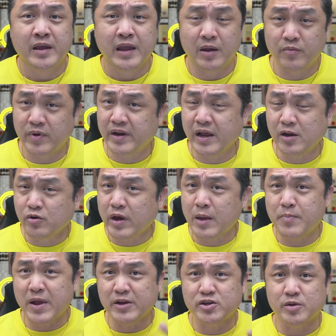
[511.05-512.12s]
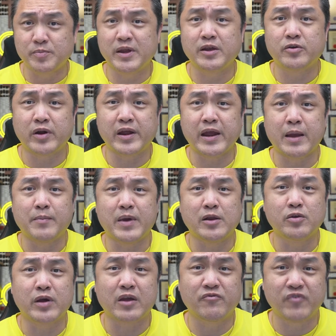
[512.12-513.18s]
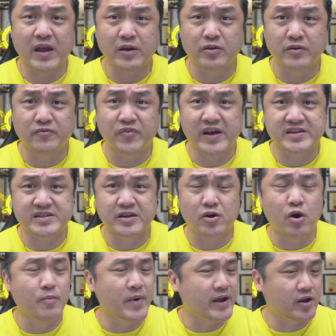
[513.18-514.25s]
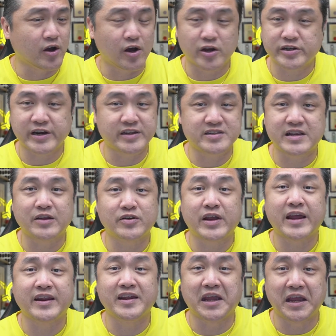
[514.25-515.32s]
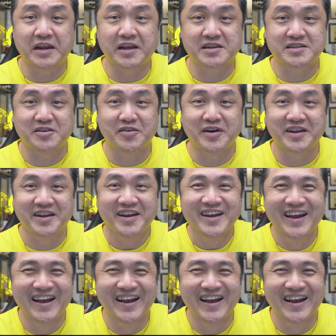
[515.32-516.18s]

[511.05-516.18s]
And when I look at Benjamin Graham, I look at value investing. Oh my gosh, I start getting headaches already.